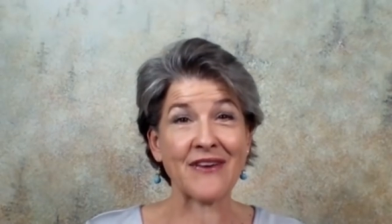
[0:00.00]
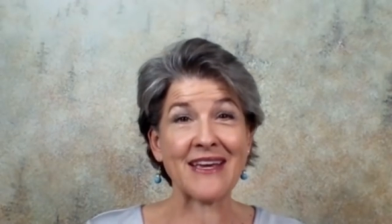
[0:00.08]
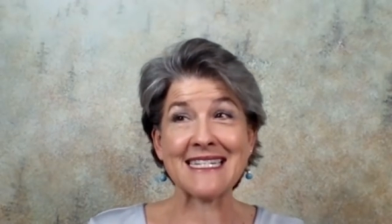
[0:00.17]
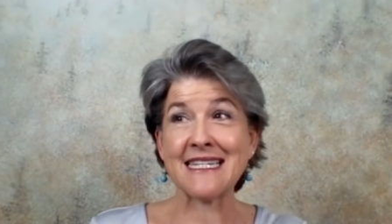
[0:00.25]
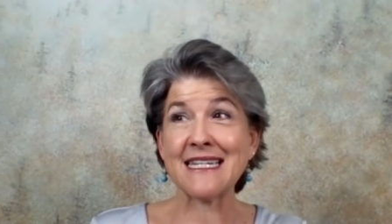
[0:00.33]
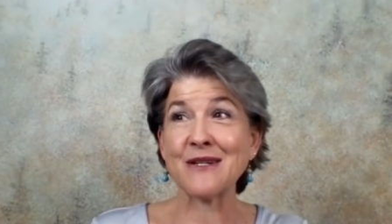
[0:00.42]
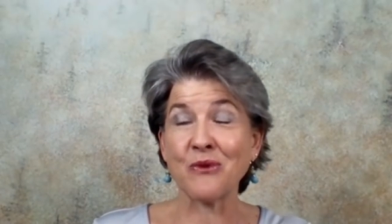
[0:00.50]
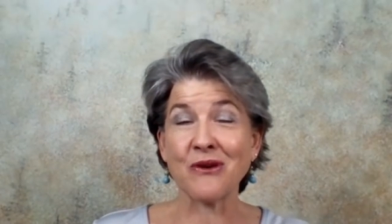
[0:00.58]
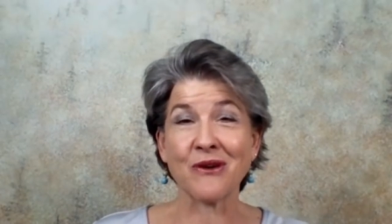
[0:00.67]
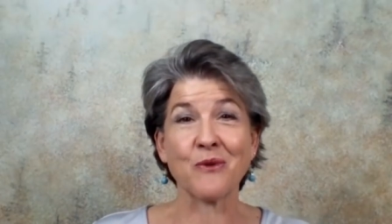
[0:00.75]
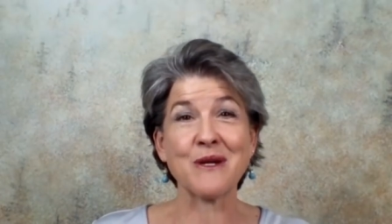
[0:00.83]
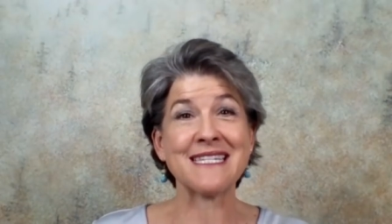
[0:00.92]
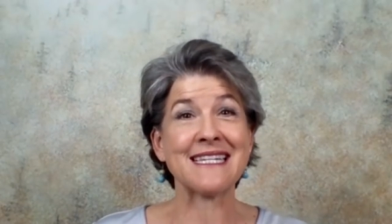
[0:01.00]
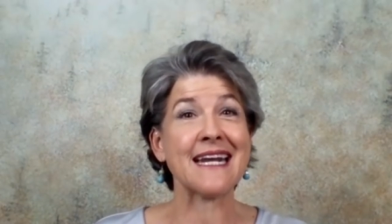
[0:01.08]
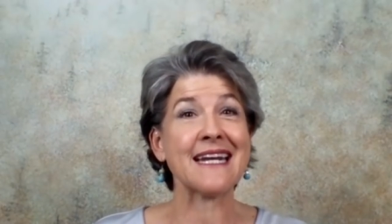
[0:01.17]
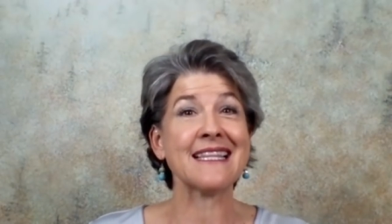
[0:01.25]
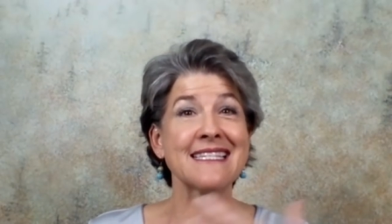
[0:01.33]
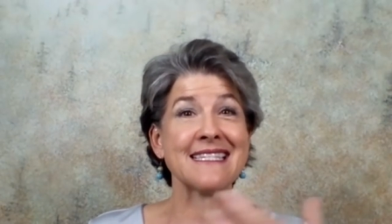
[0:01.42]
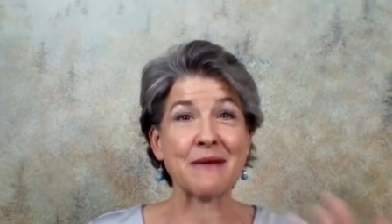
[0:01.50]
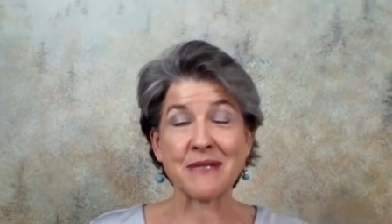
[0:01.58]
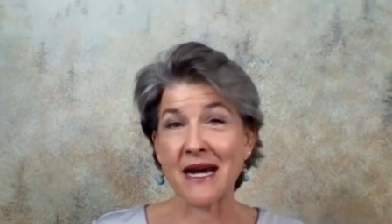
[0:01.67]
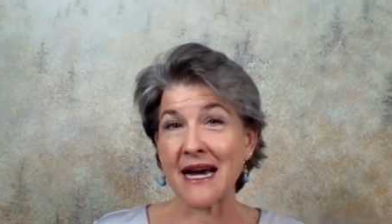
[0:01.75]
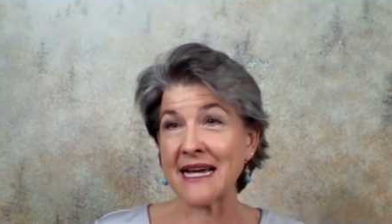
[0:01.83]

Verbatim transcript: It did work. We stayed in the same t-